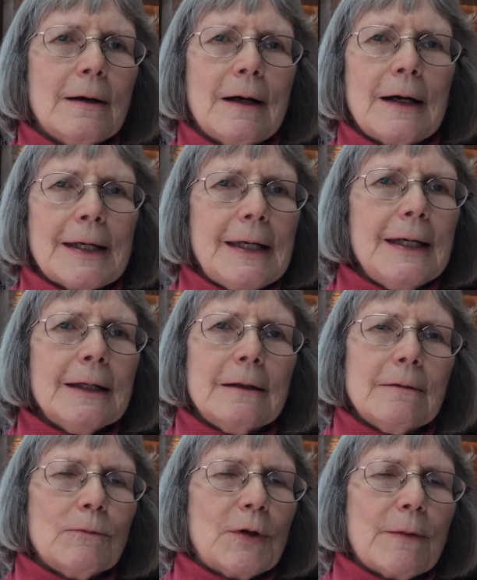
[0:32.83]
kit
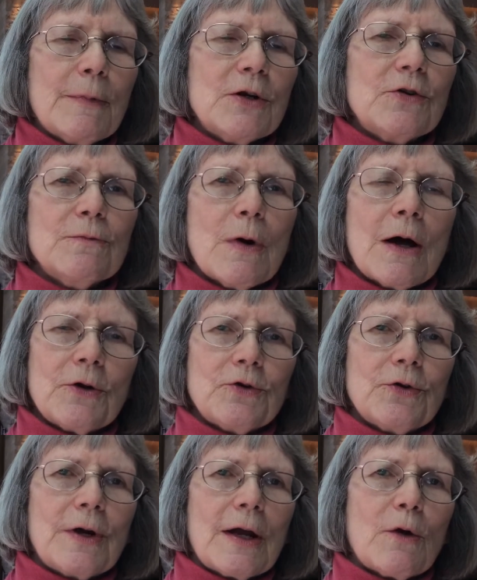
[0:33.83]
with a bunch of
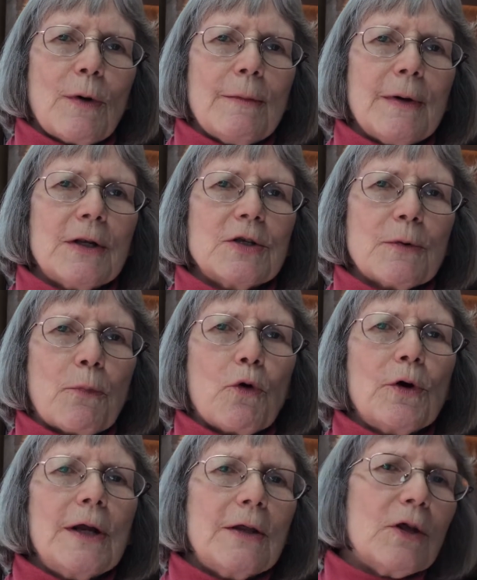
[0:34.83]
monitoring equipment,
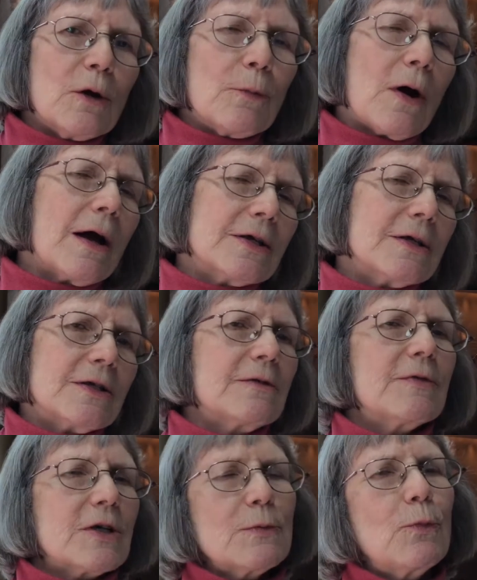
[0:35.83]
supporting their process
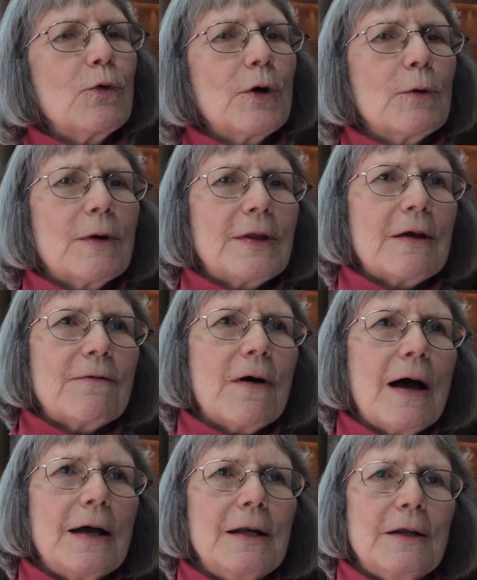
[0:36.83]
of exploring what they
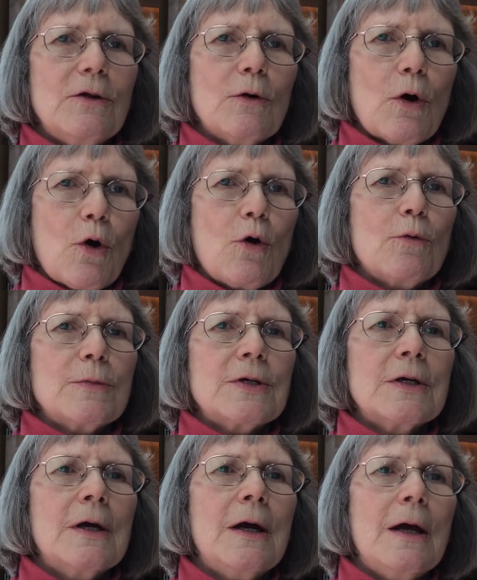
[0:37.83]
find in their
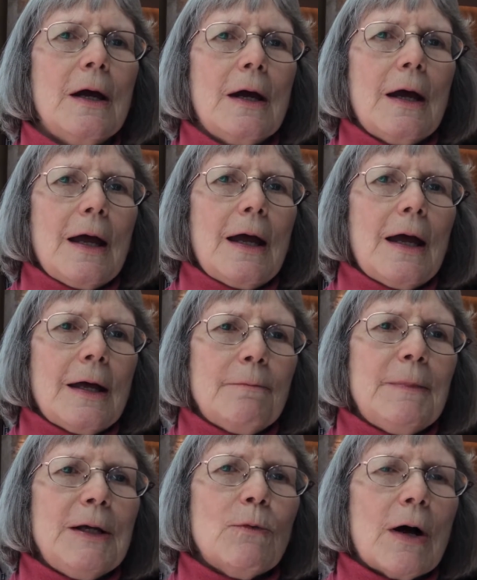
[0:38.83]
homes,
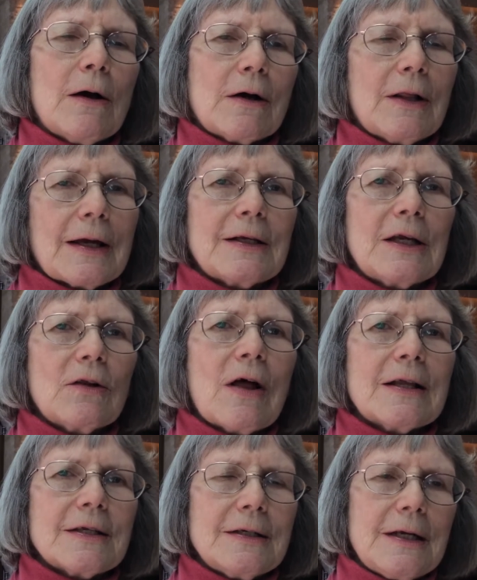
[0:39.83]
and meanwhile collecting
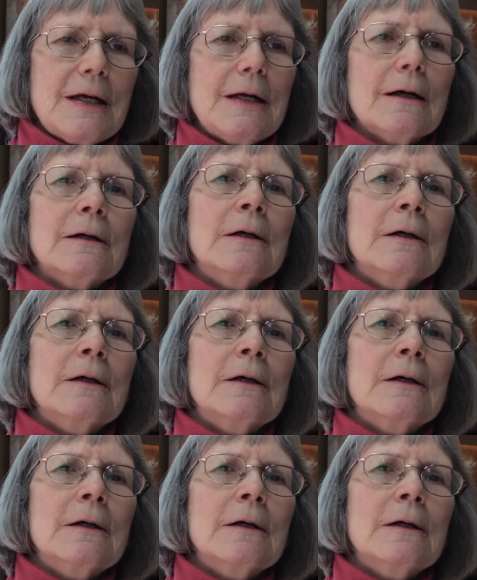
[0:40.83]
lots of data.